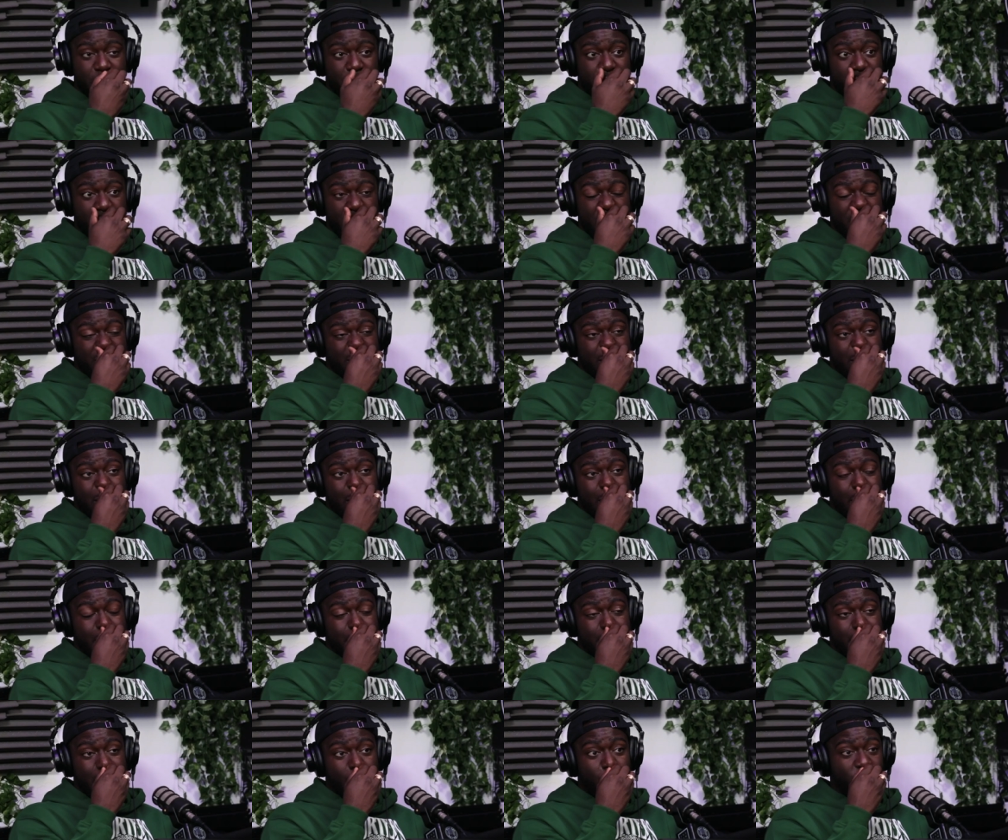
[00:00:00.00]
the, not even the,
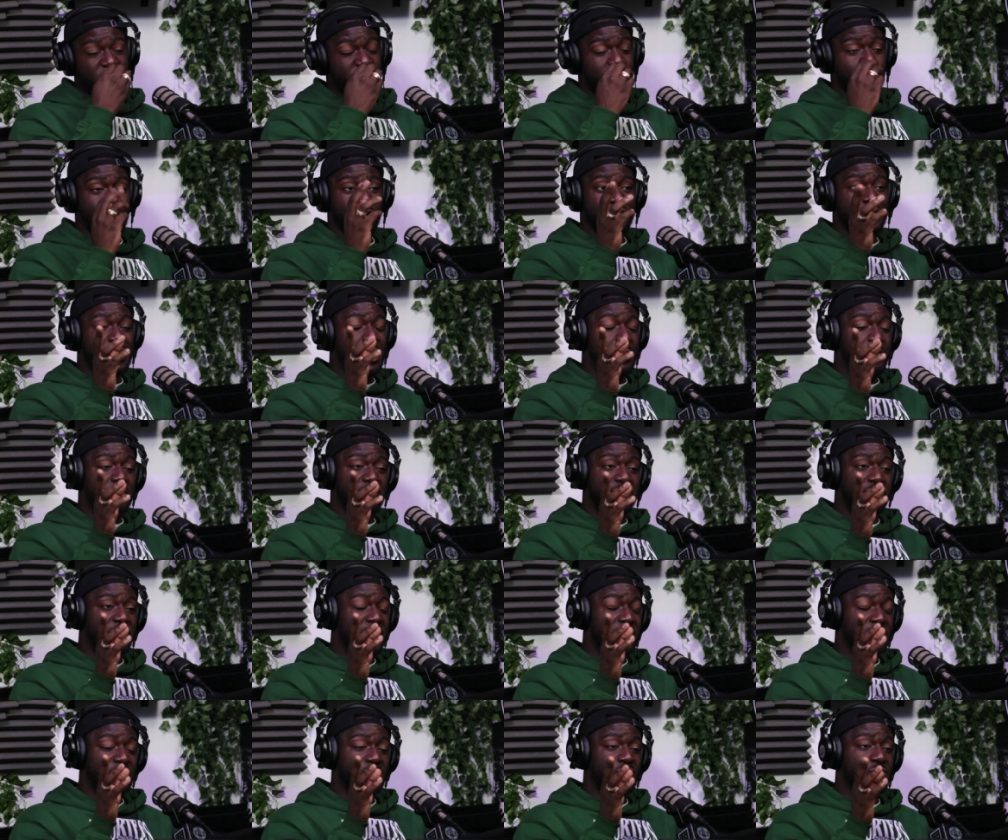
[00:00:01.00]
um, I wish it was that one
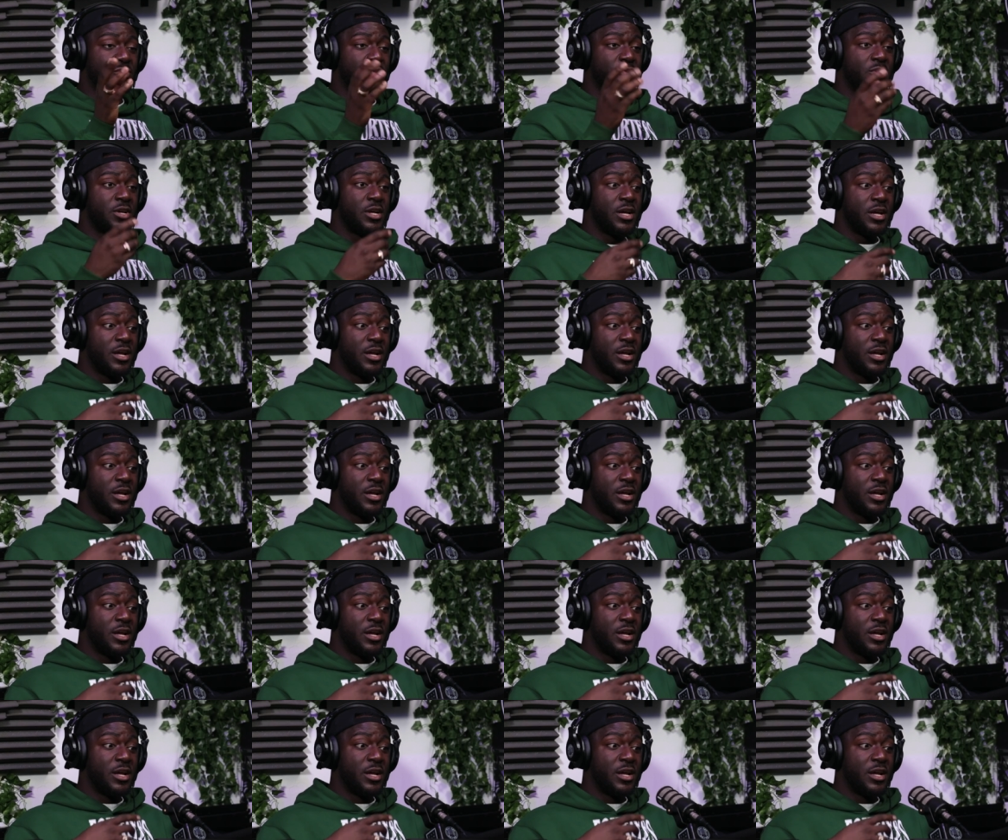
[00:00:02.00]
first, you know.